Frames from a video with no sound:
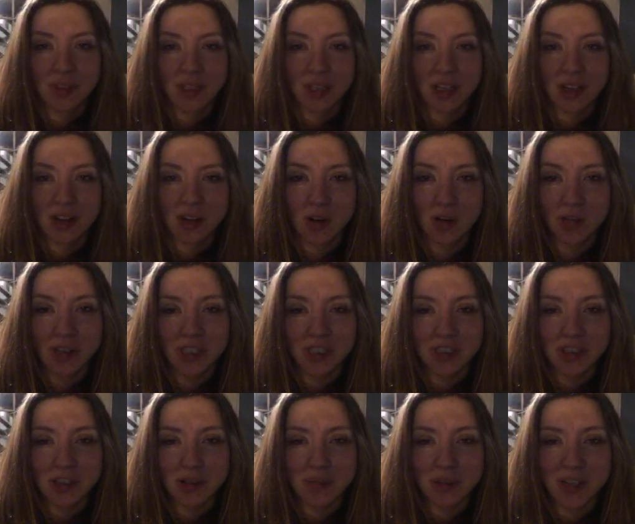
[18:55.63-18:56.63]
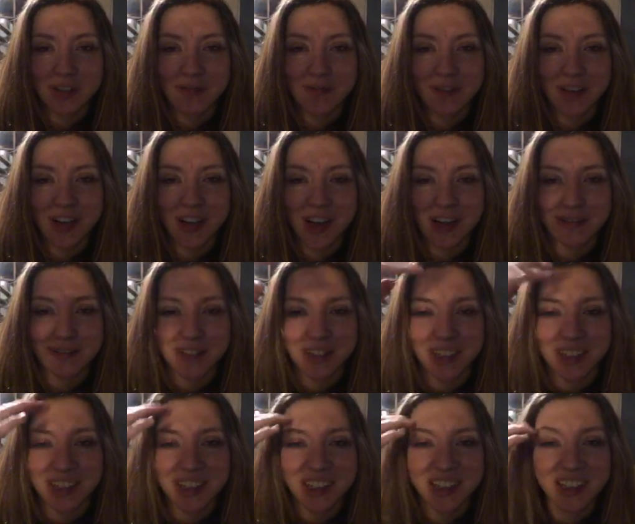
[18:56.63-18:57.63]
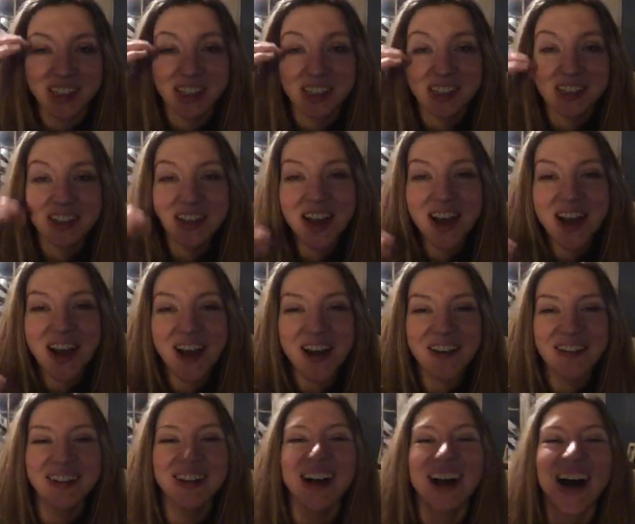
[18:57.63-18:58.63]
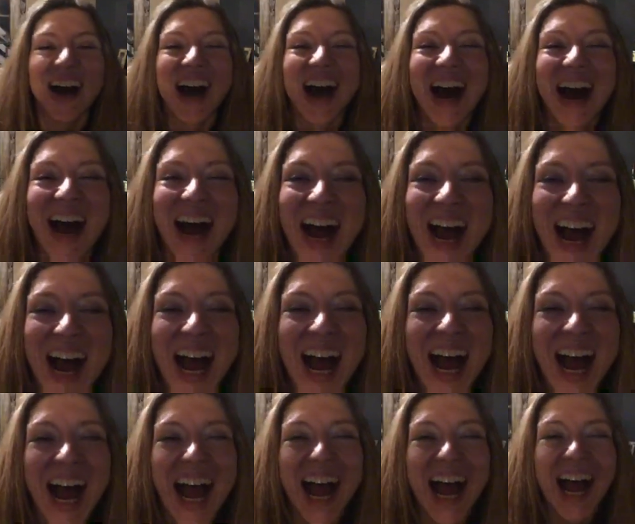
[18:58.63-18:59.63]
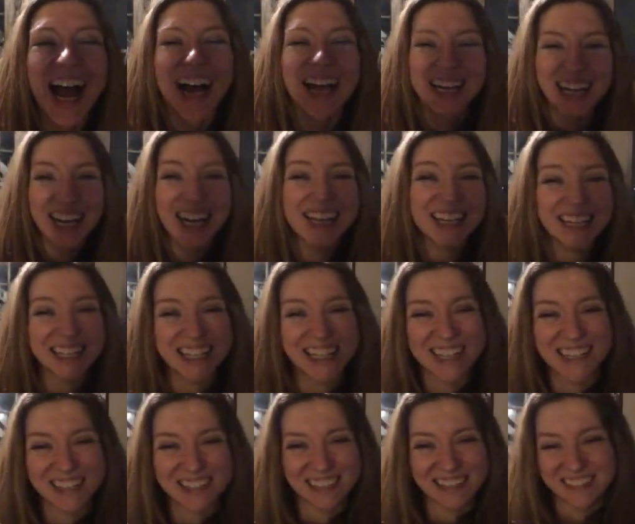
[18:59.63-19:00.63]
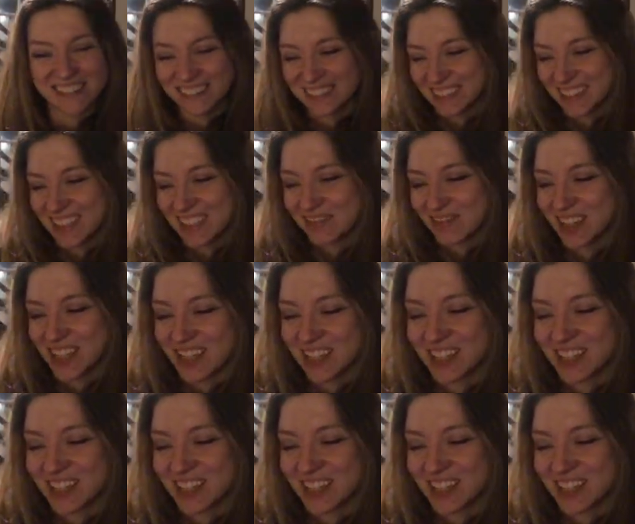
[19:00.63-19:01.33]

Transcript: And it only took me forever. No! I know! It's